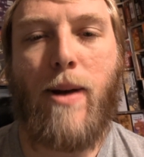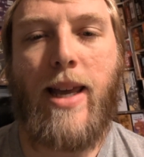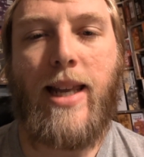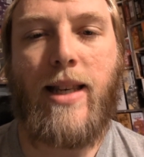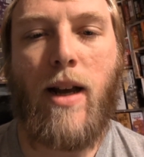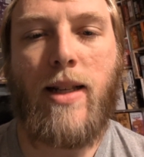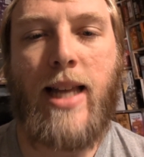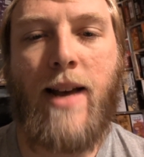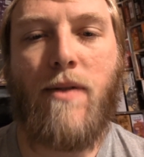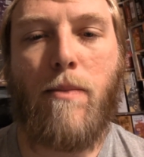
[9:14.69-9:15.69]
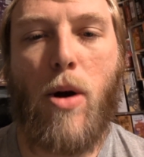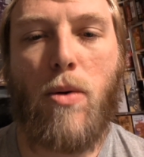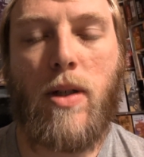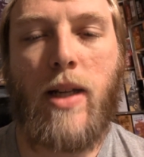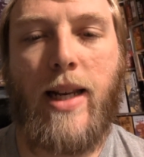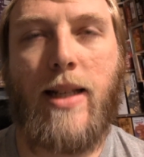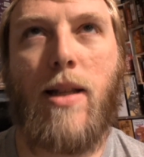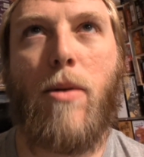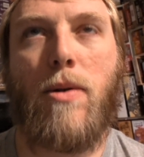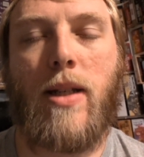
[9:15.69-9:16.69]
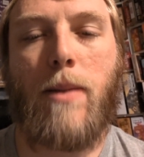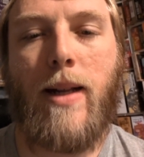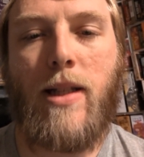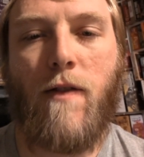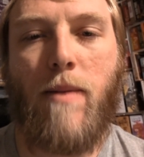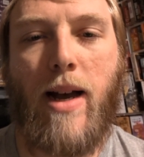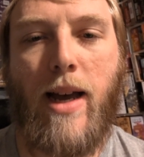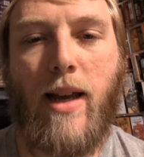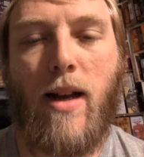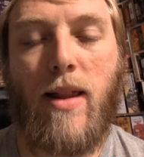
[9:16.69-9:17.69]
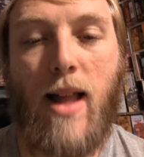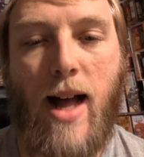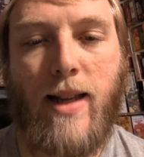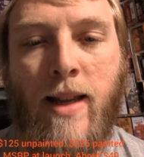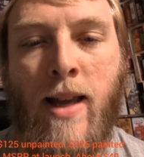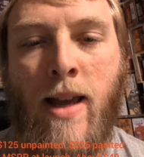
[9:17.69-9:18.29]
but it does have it is the most expensive by a lot.